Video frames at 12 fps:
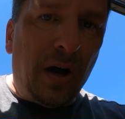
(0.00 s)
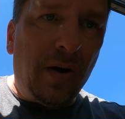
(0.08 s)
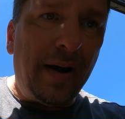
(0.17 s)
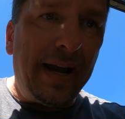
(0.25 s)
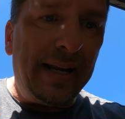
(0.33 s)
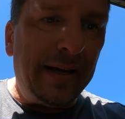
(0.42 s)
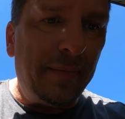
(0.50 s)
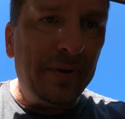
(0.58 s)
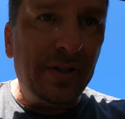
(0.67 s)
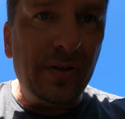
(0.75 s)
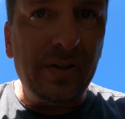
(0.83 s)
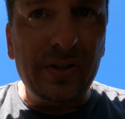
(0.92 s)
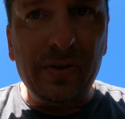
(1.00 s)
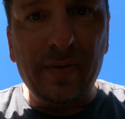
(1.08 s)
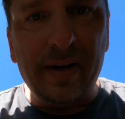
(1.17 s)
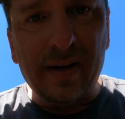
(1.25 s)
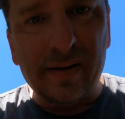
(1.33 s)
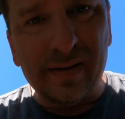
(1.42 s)
All right, I'm gonna turn this
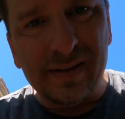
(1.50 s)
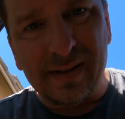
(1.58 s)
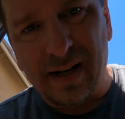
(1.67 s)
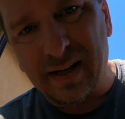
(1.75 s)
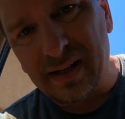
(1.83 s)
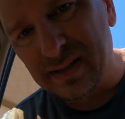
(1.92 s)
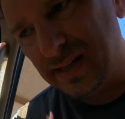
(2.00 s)
around. It's not gonna